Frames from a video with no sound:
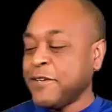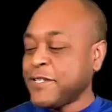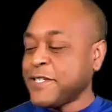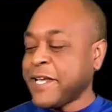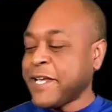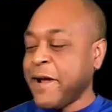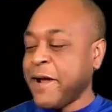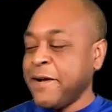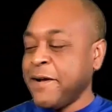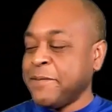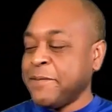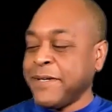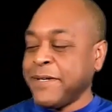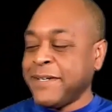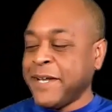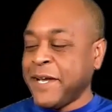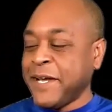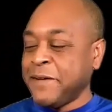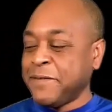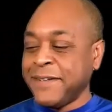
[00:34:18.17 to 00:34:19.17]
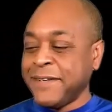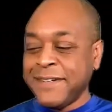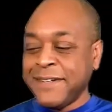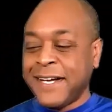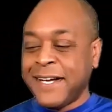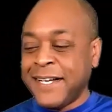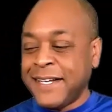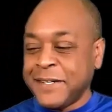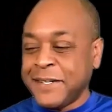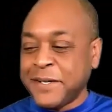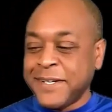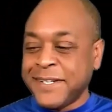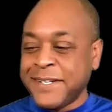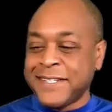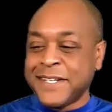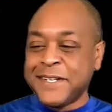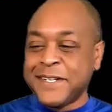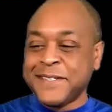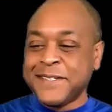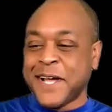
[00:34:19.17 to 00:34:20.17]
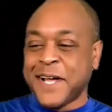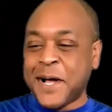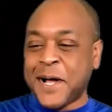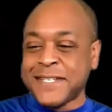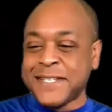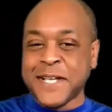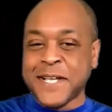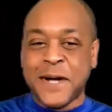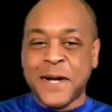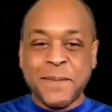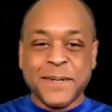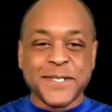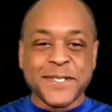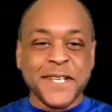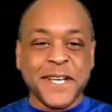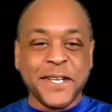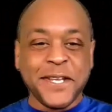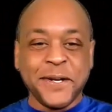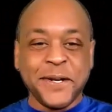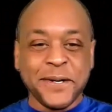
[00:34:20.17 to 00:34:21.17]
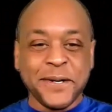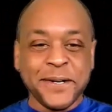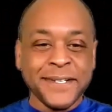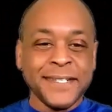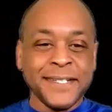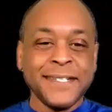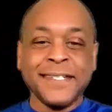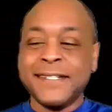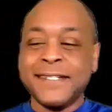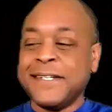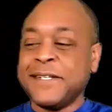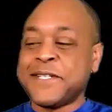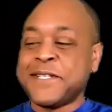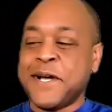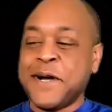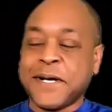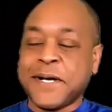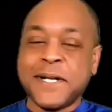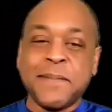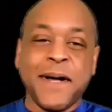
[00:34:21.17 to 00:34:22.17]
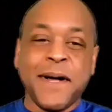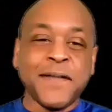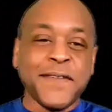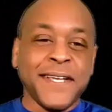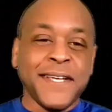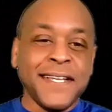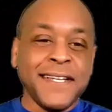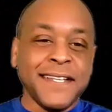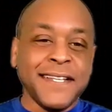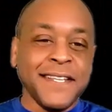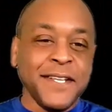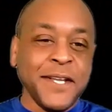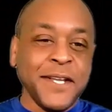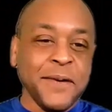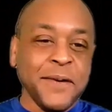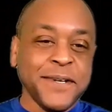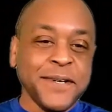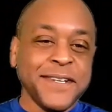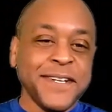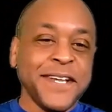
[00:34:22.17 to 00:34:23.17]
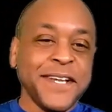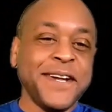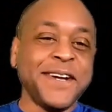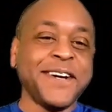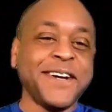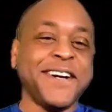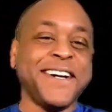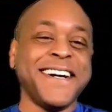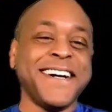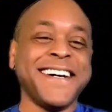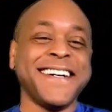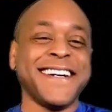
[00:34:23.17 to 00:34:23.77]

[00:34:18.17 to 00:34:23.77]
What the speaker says: scaring me, David. It's almost like you're talking about the end of the union here.